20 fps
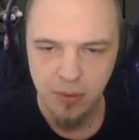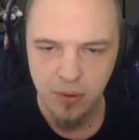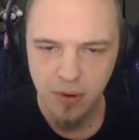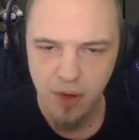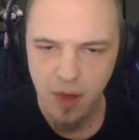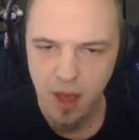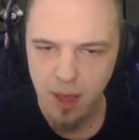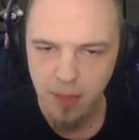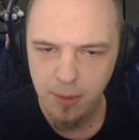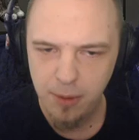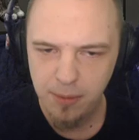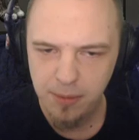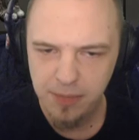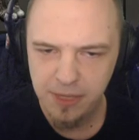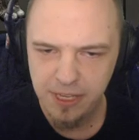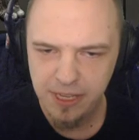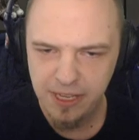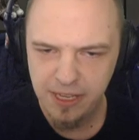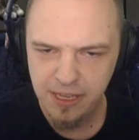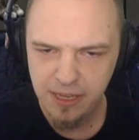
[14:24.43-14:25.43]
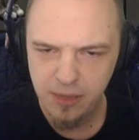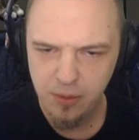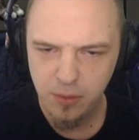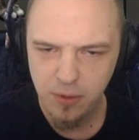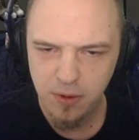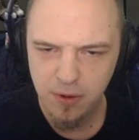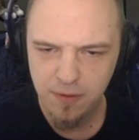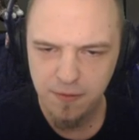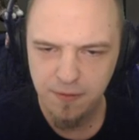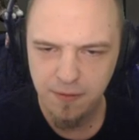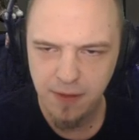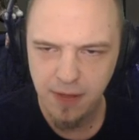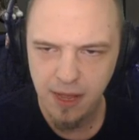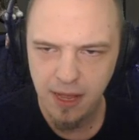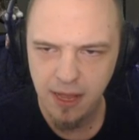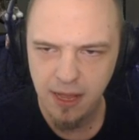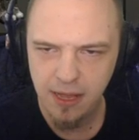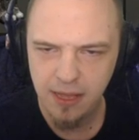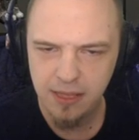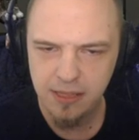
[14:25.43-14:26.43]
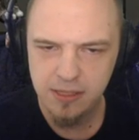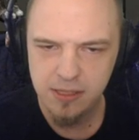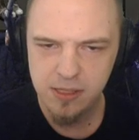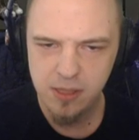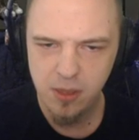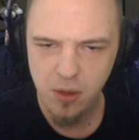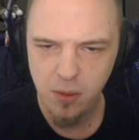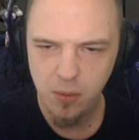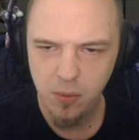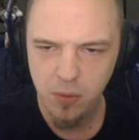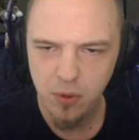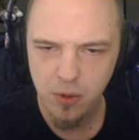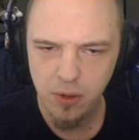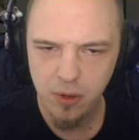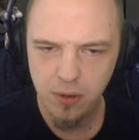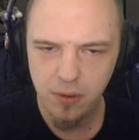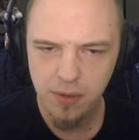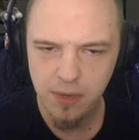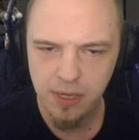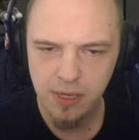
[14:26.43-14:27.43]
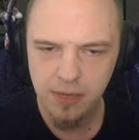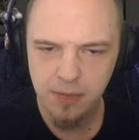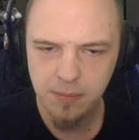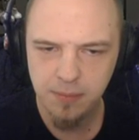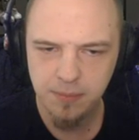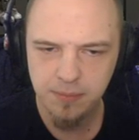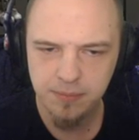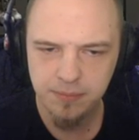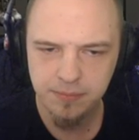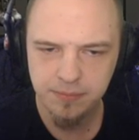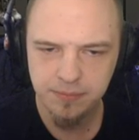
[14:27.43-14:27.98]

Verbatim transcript: Probably. We're fine. Don't worry.